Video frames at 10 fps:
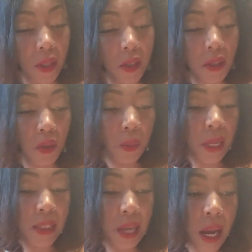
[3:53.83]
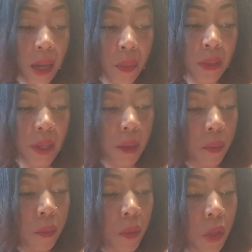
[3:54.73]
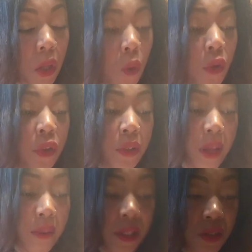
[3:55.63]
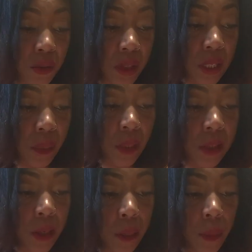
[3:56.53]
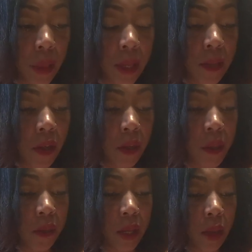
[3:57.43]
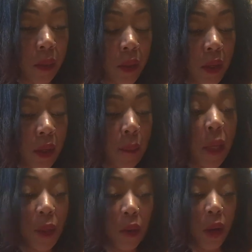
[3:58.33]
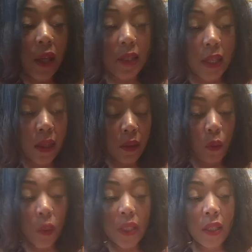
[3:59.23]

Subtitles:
soulmate tie with them. Or you could have history with them in terms of like, maybe you guys like went to the